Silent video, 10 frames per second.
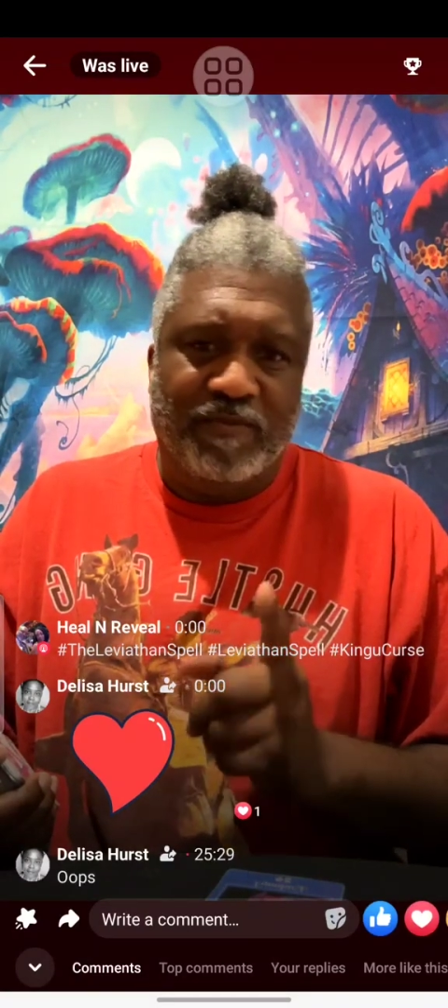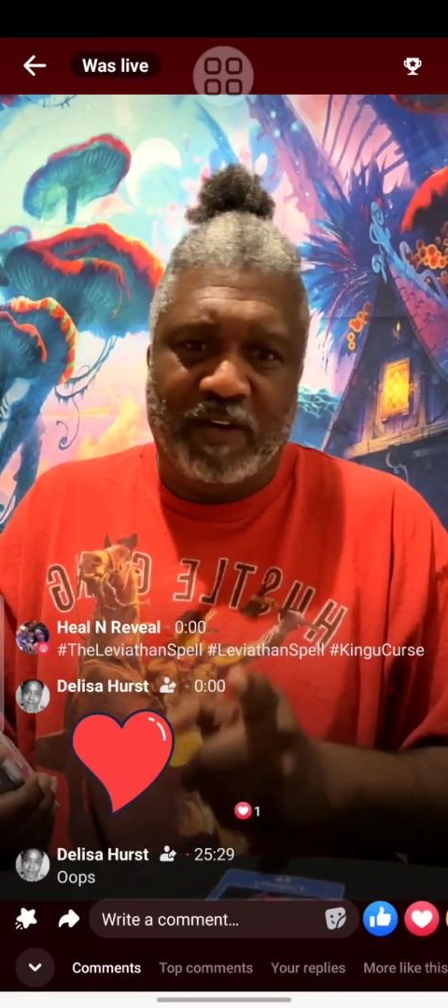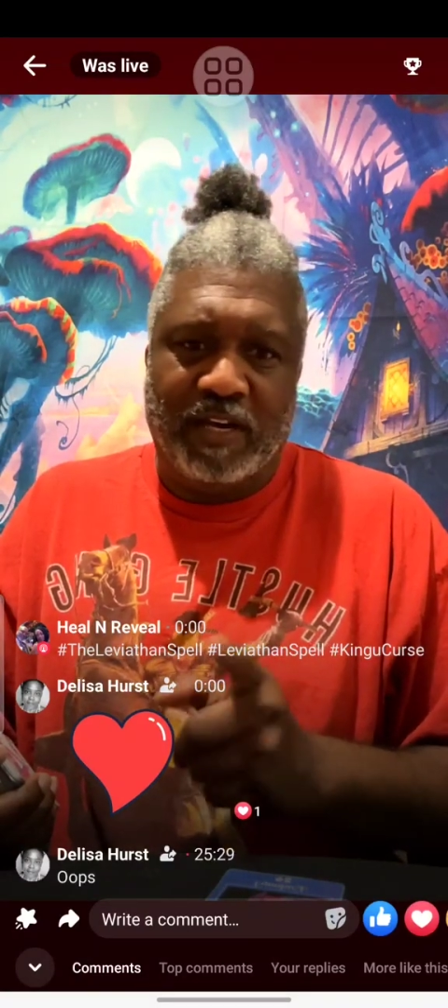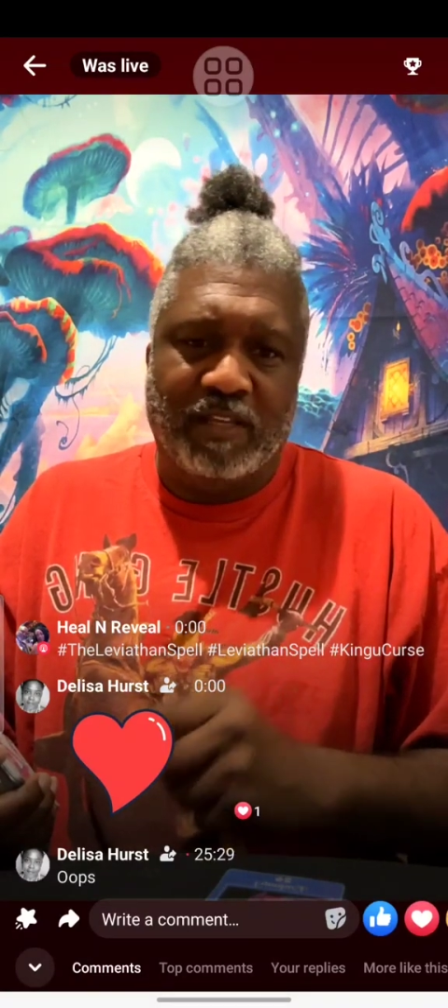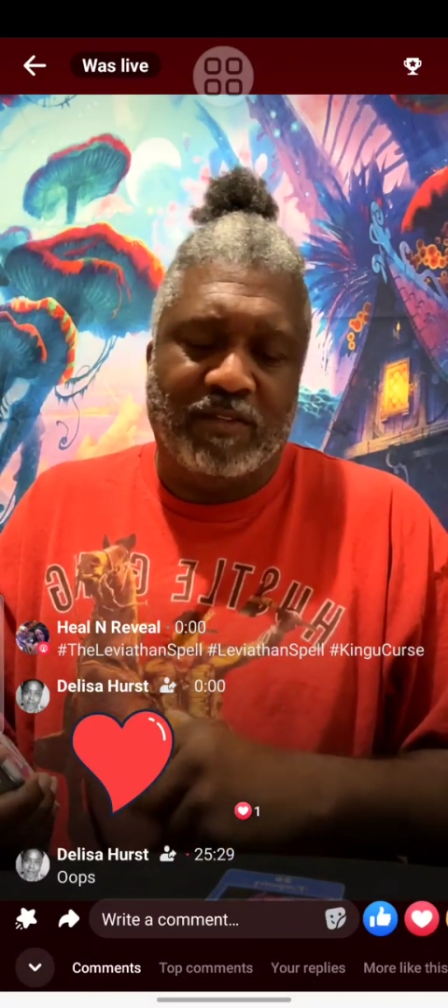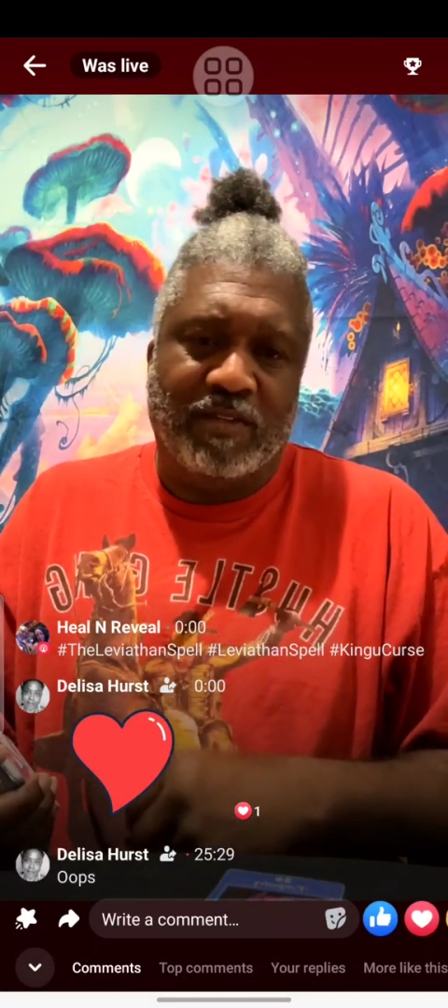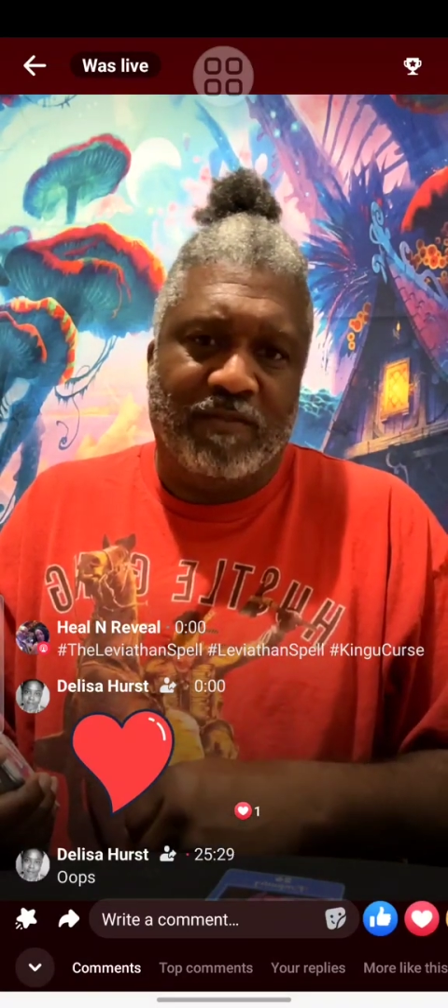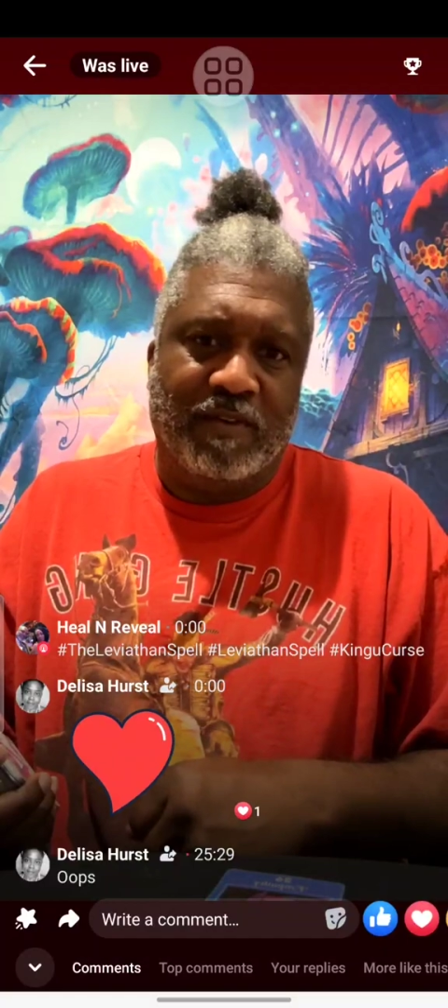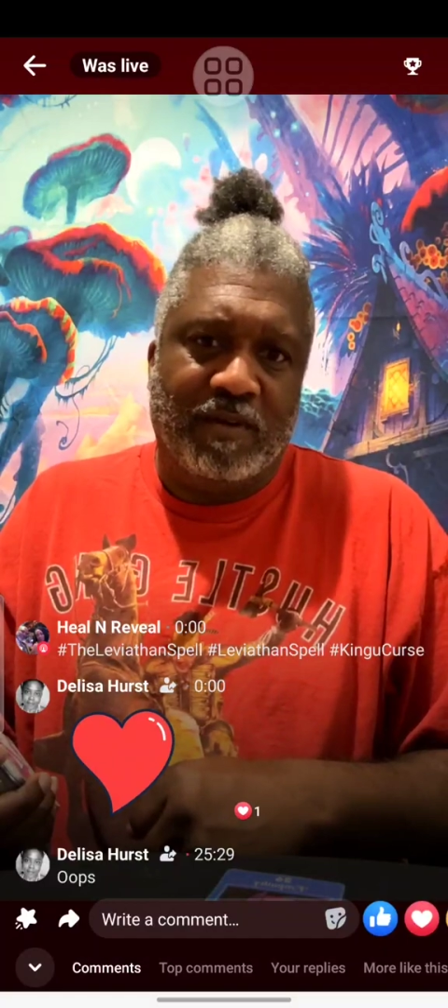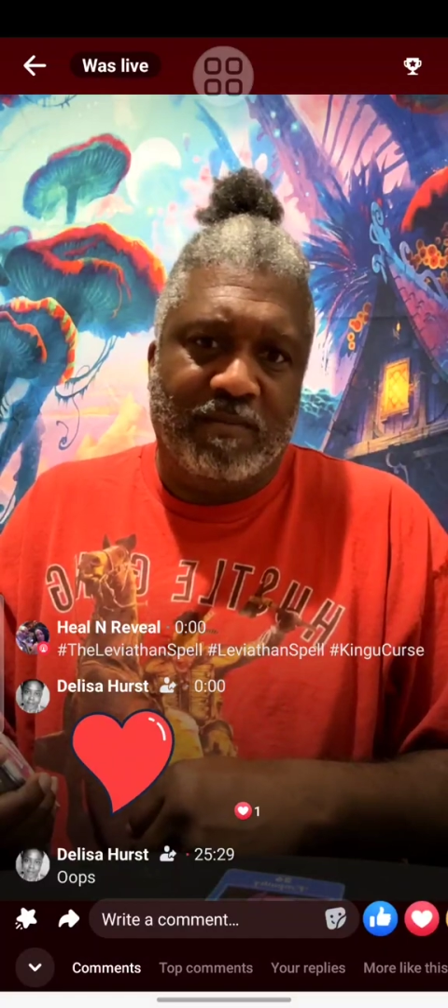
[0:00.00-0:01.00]
but fucking
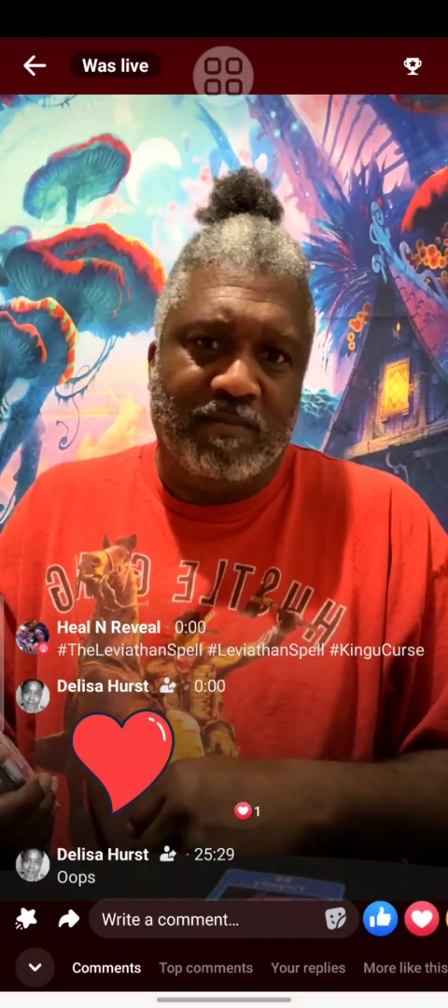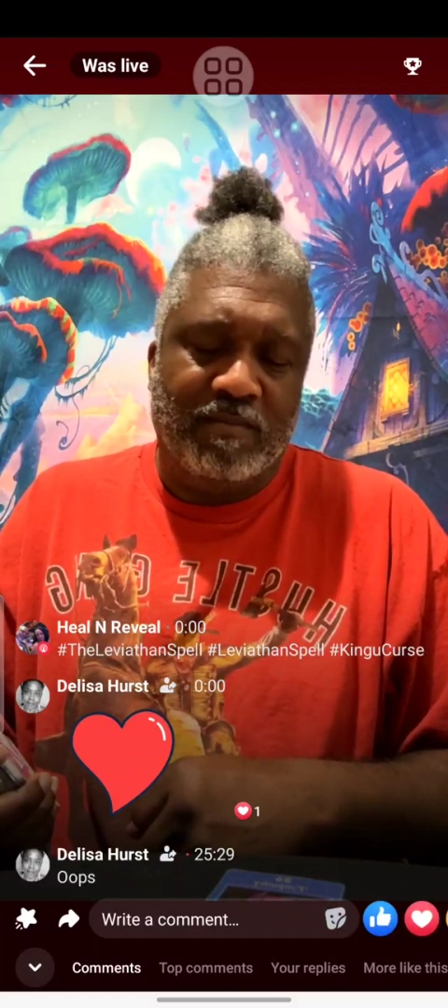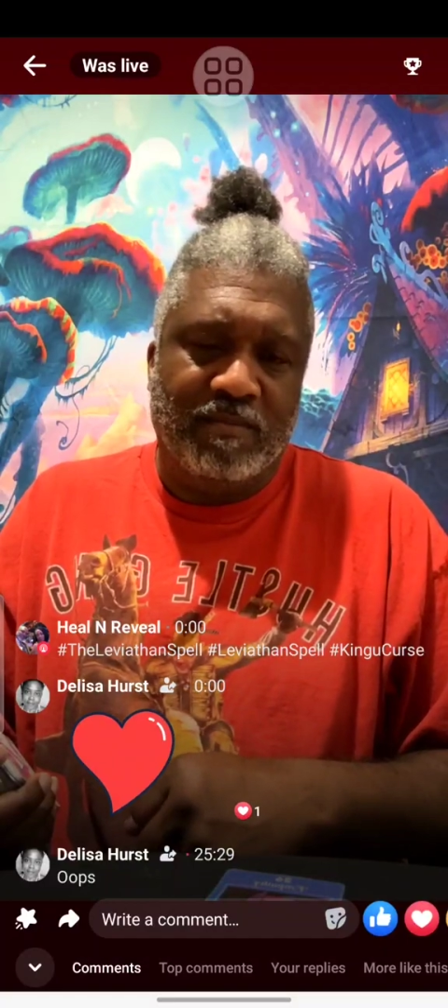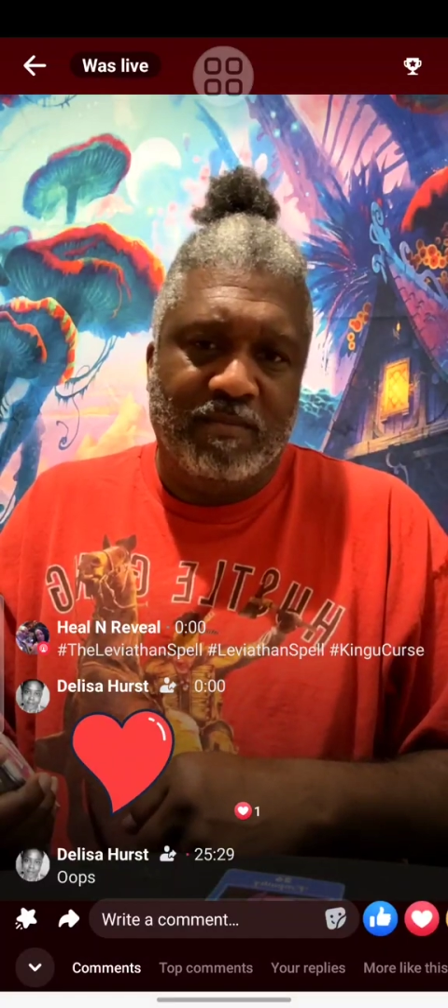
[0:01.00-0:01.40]
yourself up.